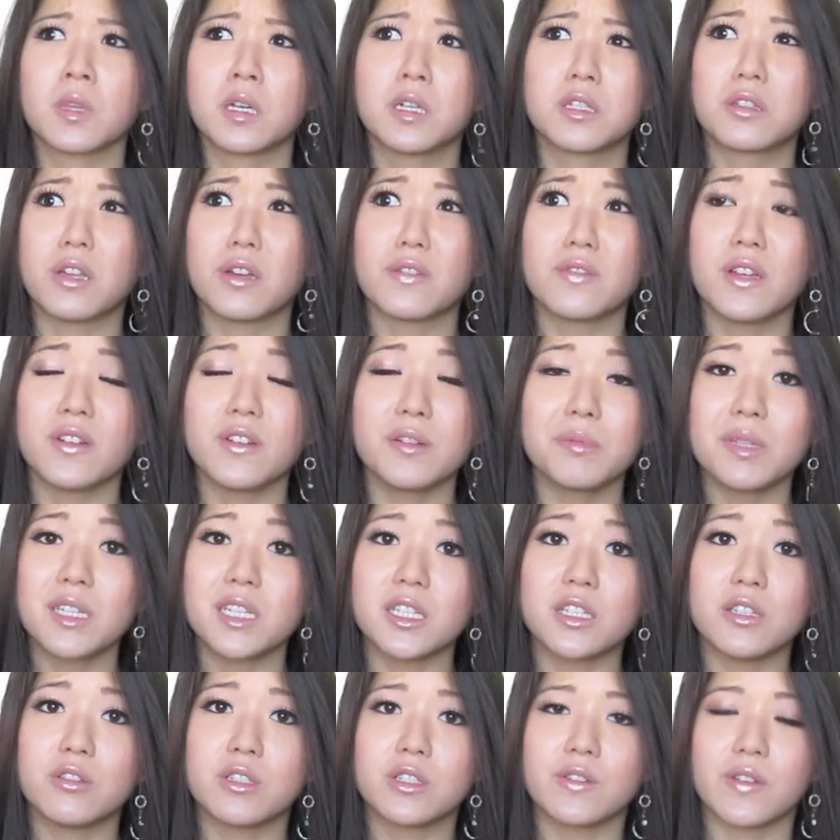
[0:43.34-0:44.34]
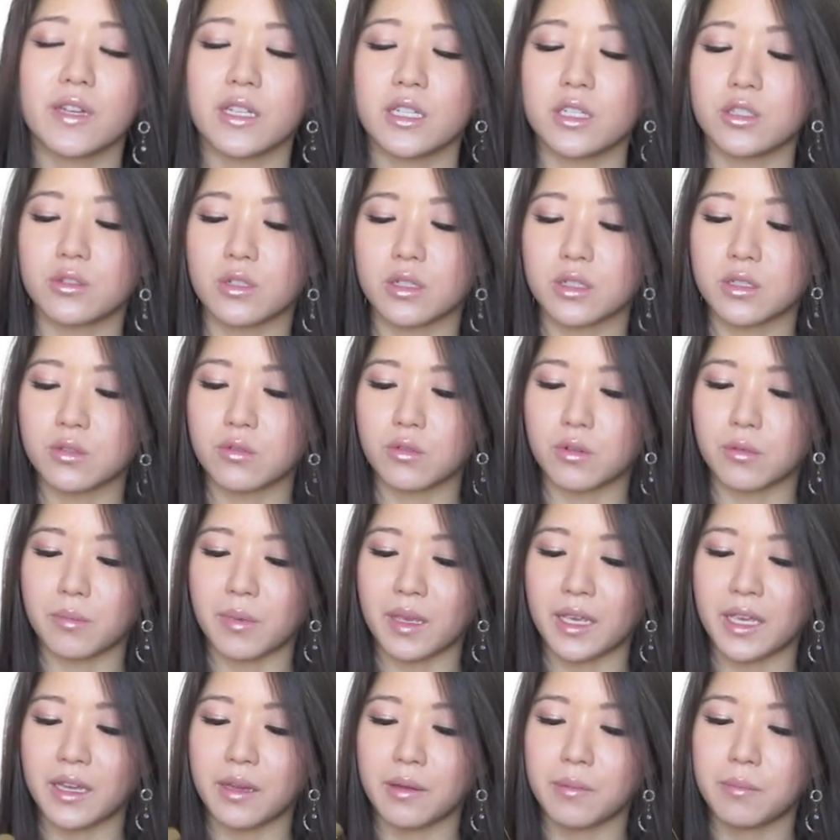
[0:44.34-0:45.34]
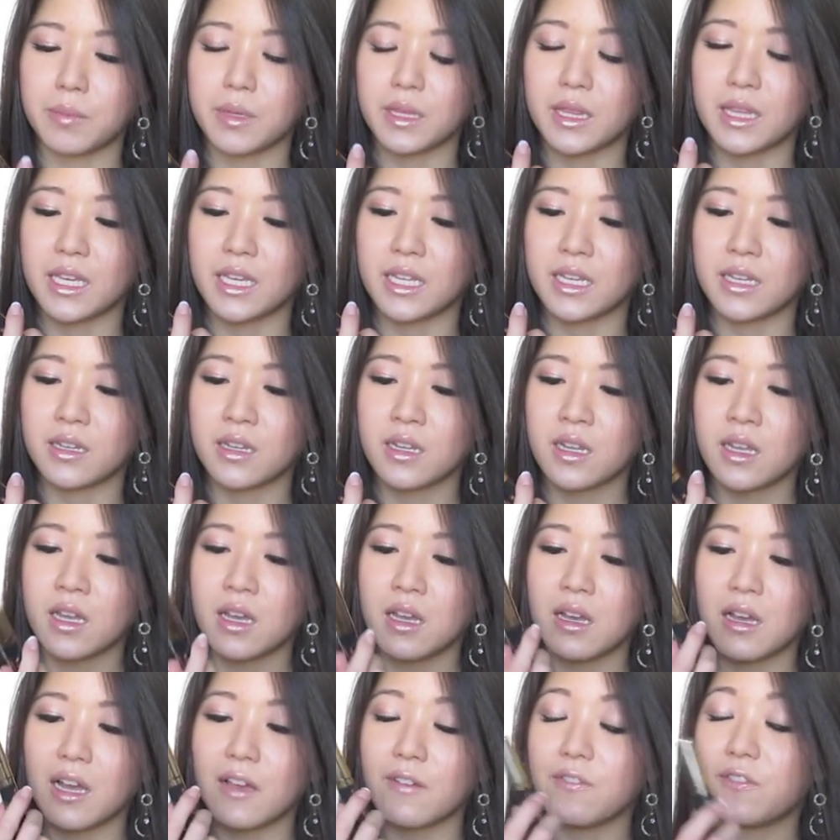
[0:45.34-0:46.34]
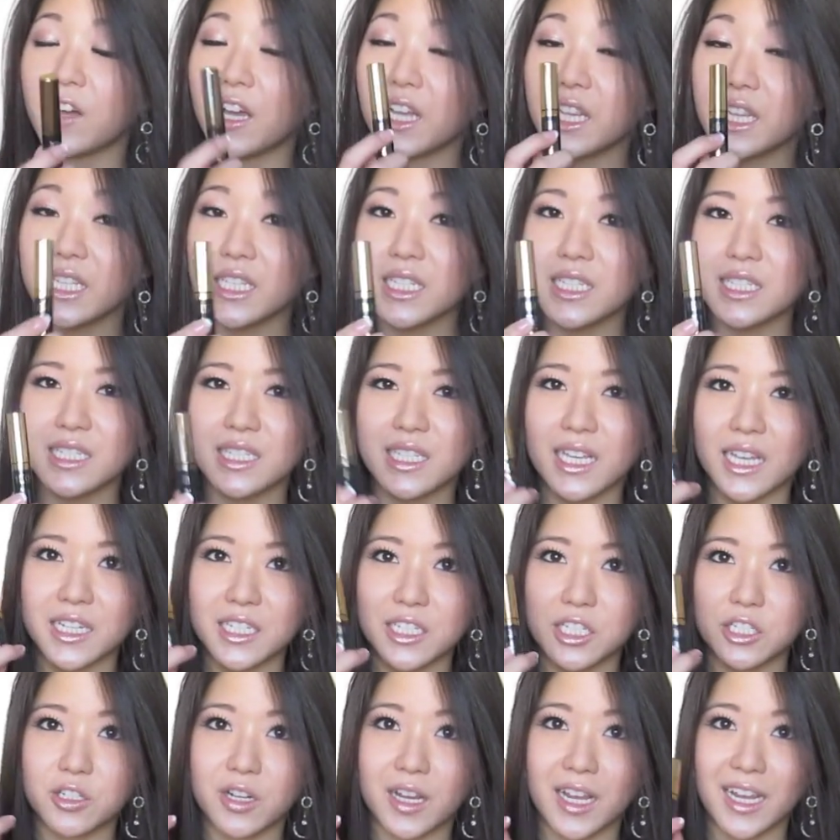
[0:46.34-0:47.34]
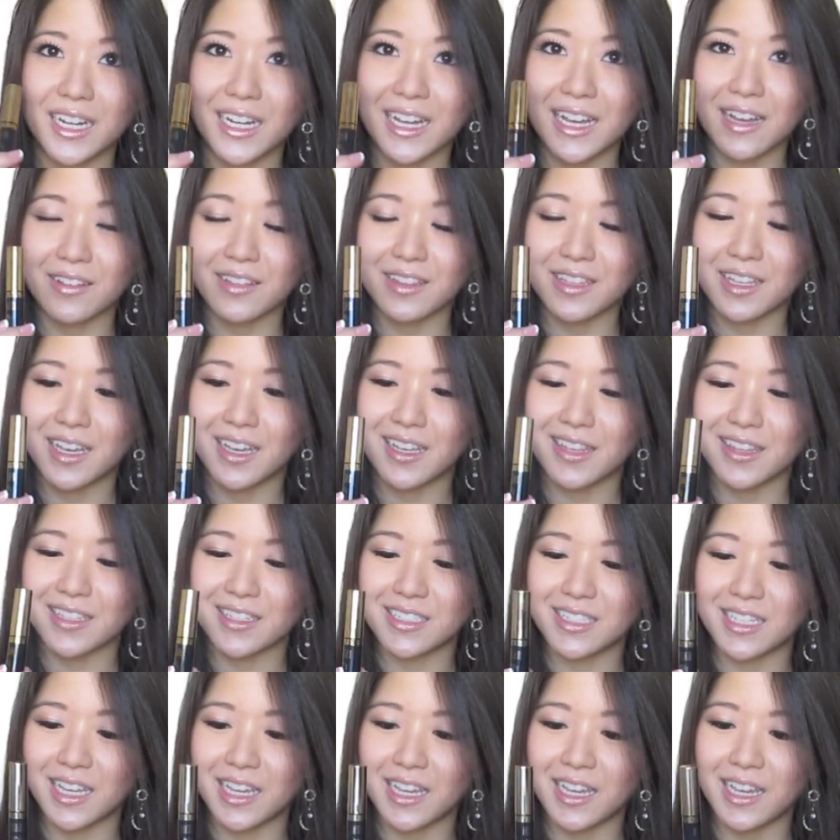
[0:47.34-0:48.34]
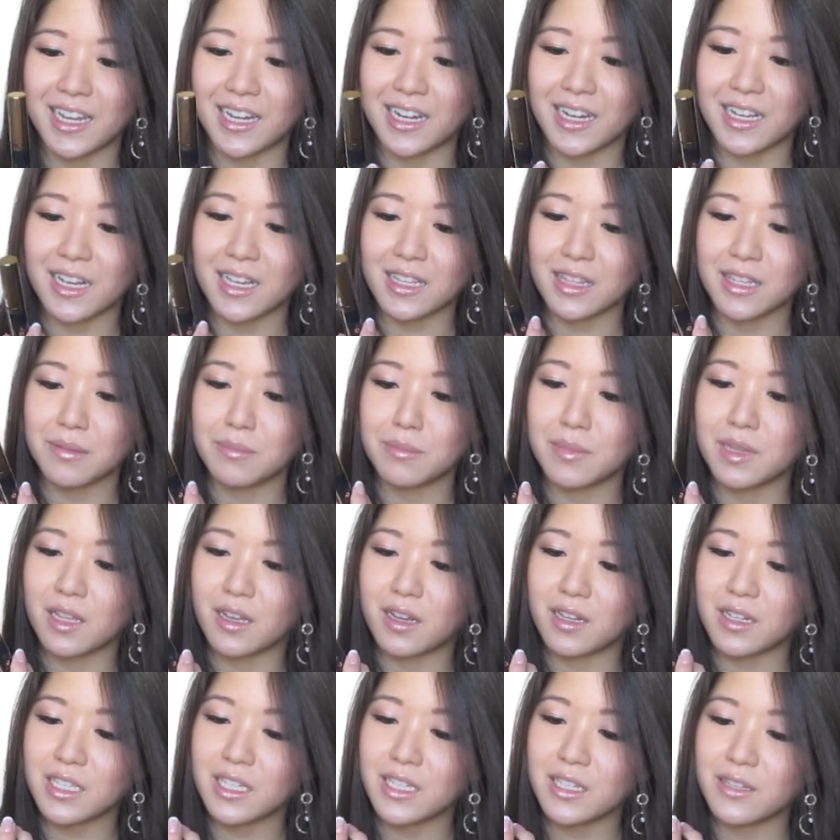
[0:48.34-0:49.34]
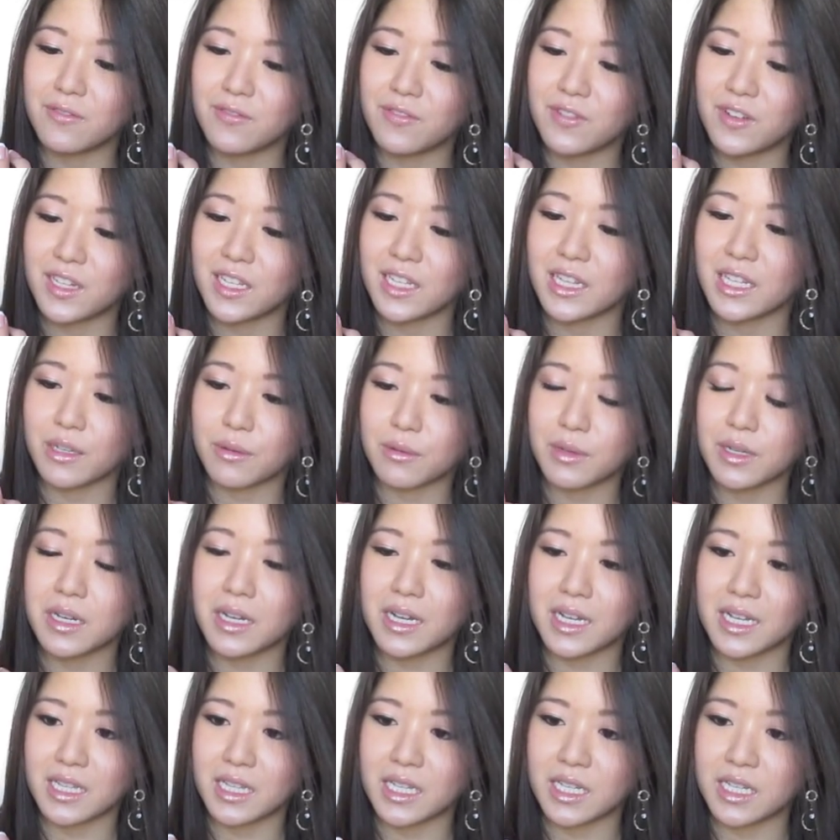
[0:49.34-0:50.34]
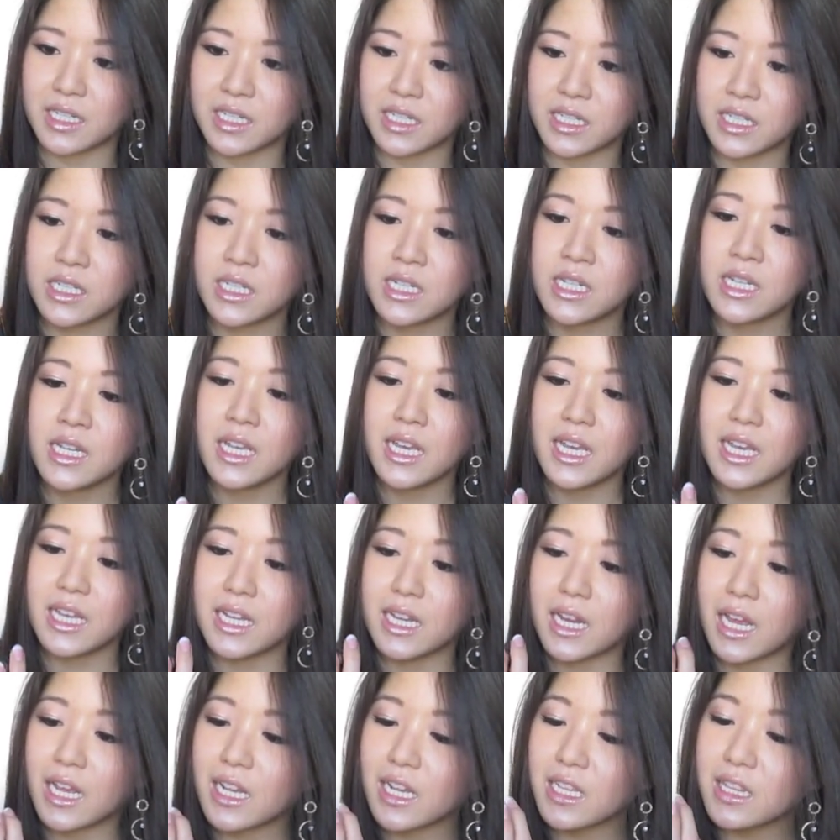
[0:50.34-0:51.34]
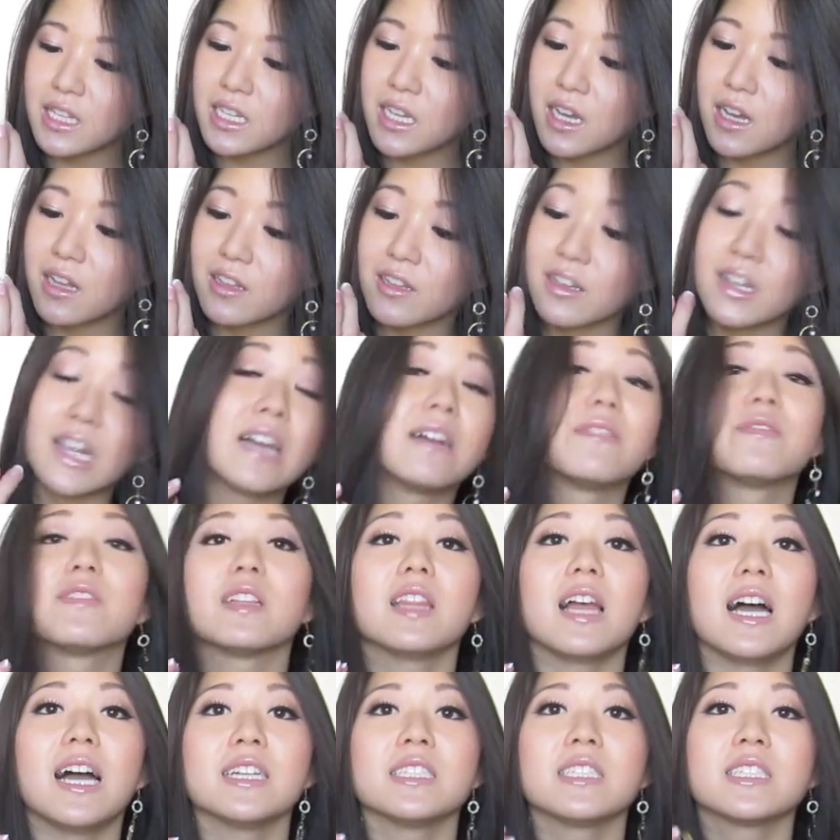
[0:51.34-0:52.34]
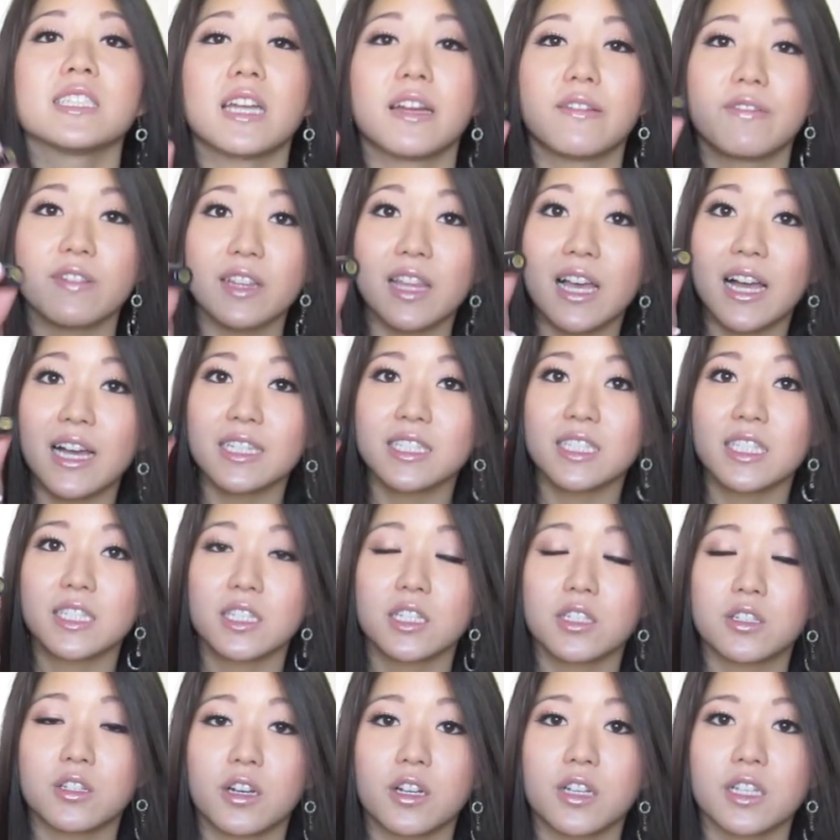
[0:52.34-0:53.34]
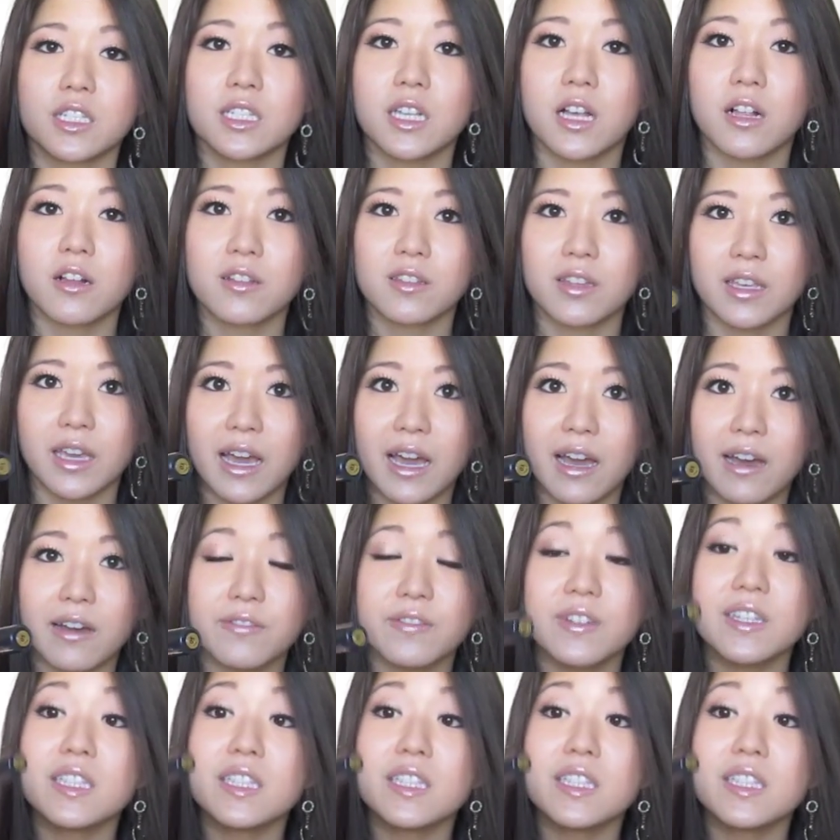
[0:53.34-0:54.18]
So I've never been a huge fan of drugstore makeup, but then I finally decided to try it out the other day, and I got the Milani Infinite Liquid Eyeliner, and I got the color Everlast. Everlast is the darkest color they have.